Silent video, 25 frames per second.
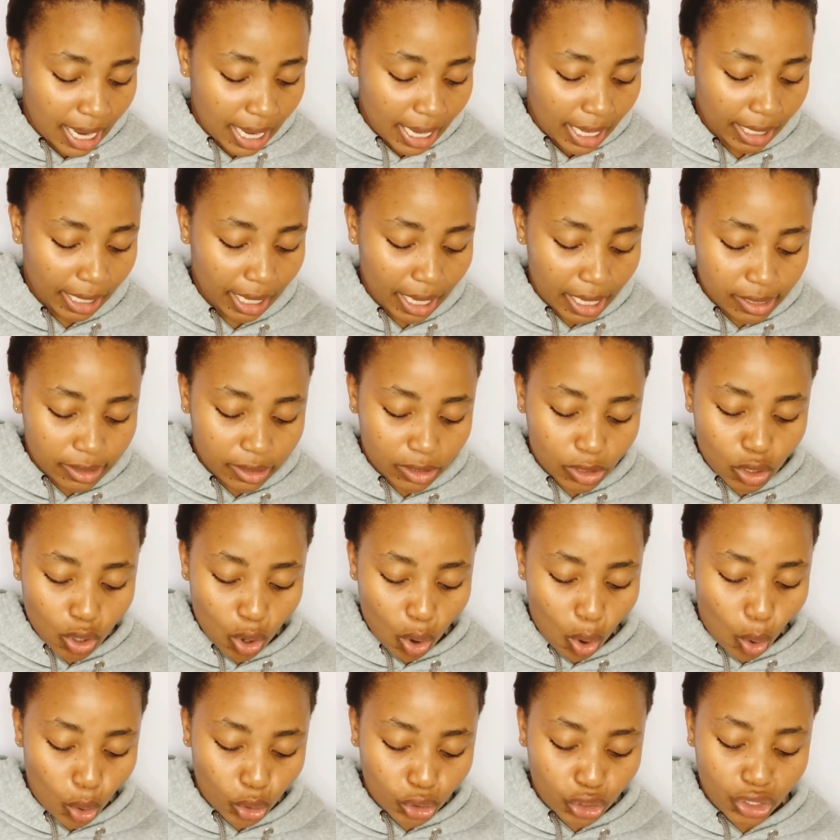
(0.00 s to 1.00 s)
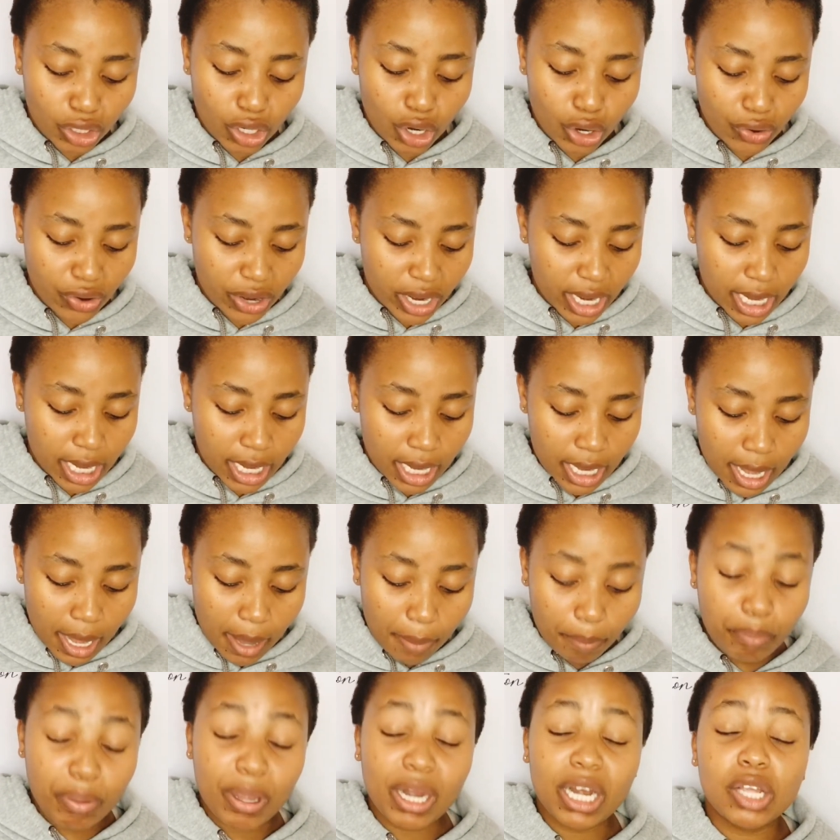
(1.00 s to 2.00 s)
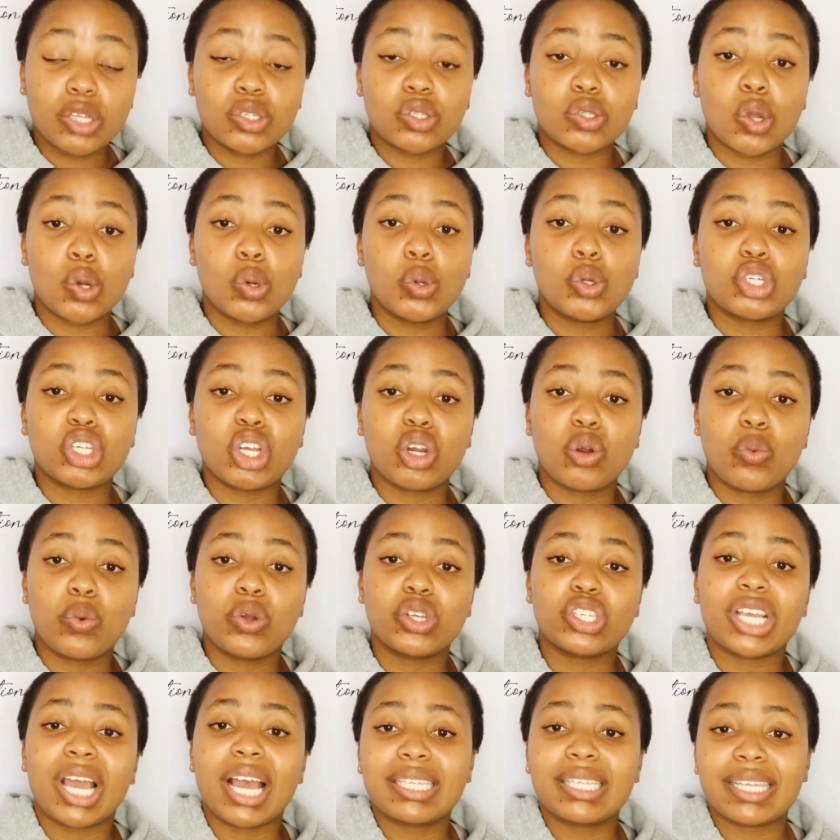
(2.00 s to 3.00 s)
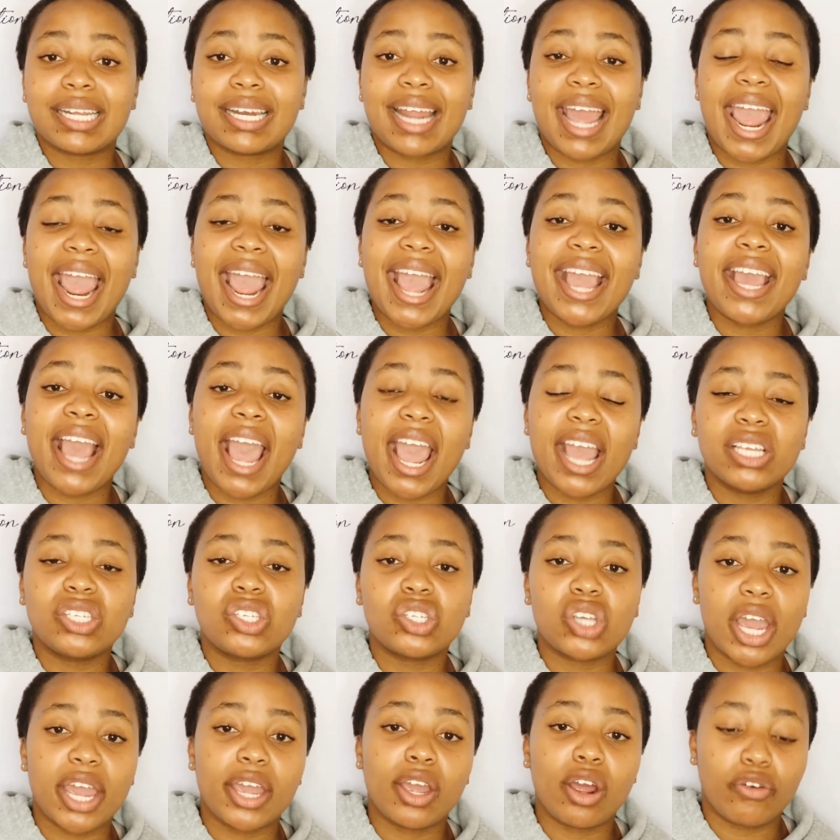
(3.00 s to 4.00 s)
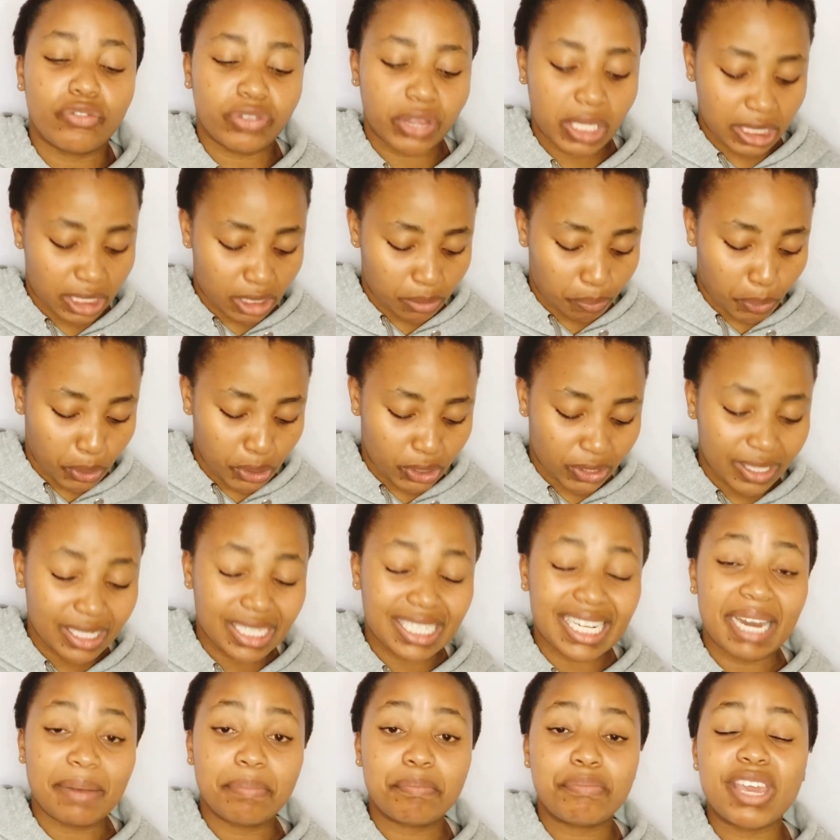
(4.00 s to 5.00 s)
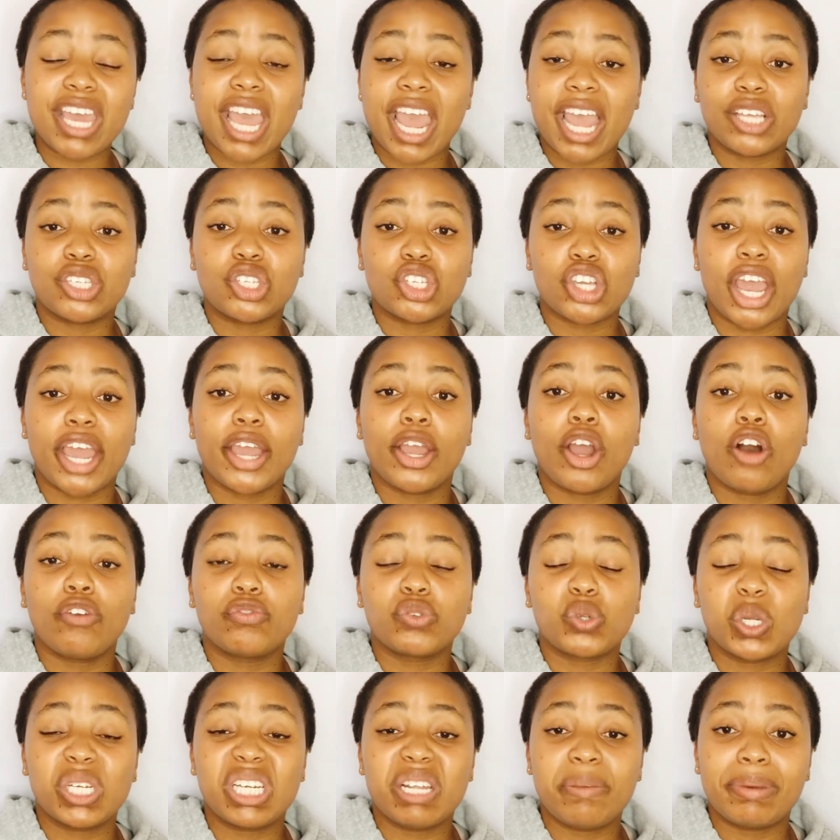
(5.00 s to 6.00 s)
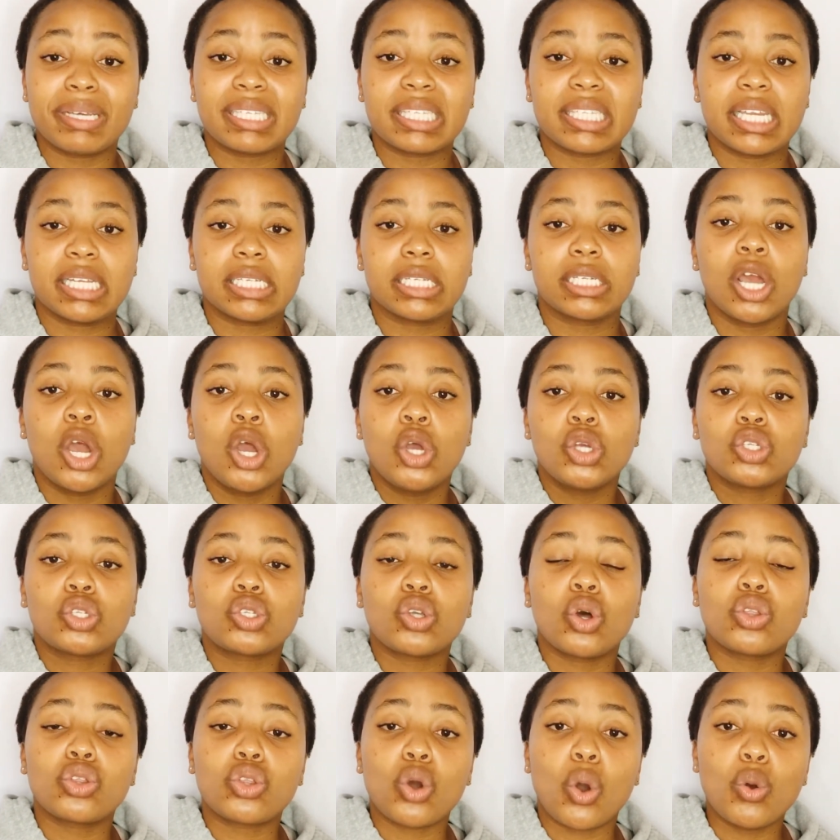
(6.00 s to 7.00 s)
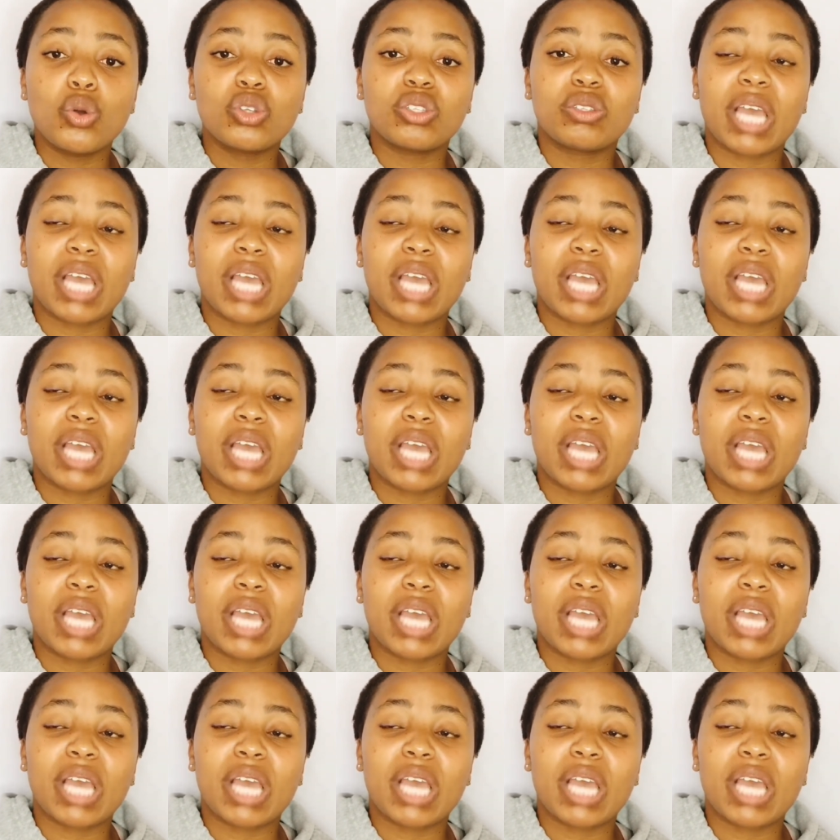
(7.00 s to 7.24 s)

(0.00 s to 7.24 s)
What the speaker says: It is the ordinary peeling solution, which has an AHA of 30% and BHA of 20%. So those